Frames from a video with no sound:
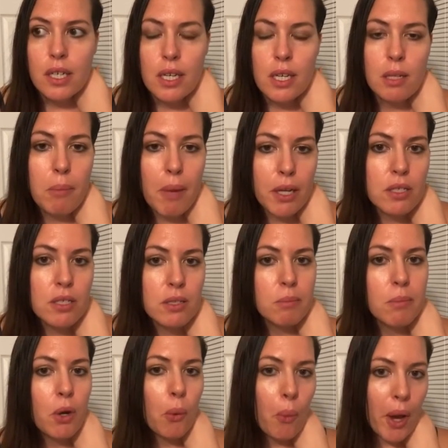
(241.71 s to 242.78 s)
in Medicine
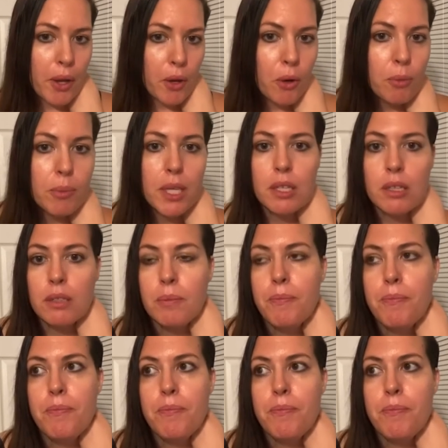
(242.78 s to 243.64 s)
Bow, Wyoming,